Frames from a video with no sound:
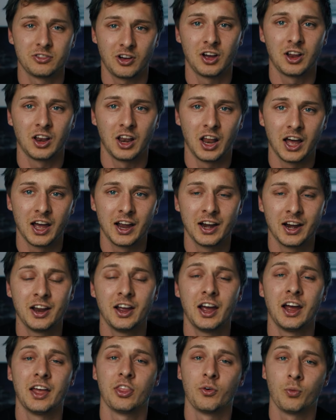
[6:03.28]
online,
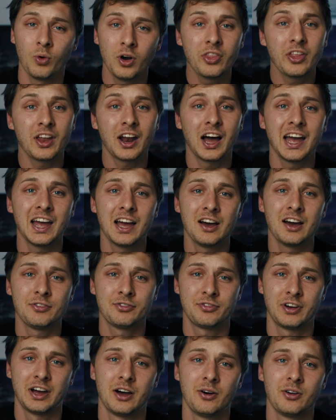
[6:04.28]
and the one that I have
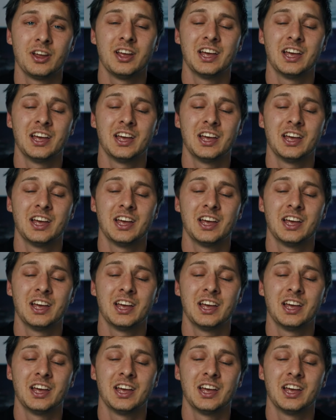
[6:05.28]
found